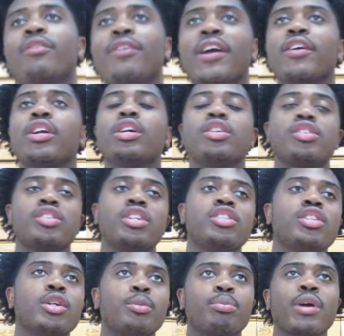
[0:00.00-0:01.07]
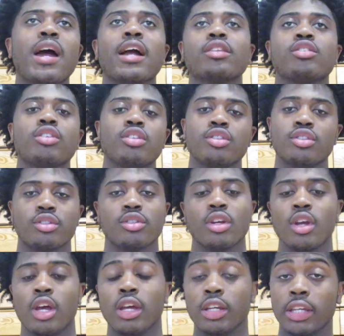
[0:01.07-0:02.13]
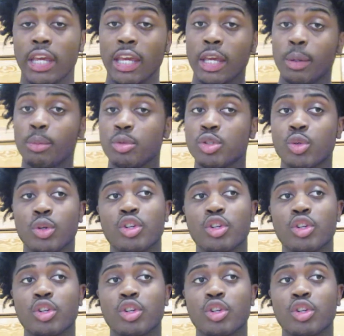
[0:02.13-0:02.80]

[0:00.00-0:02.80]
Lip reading: very good season, practice, games.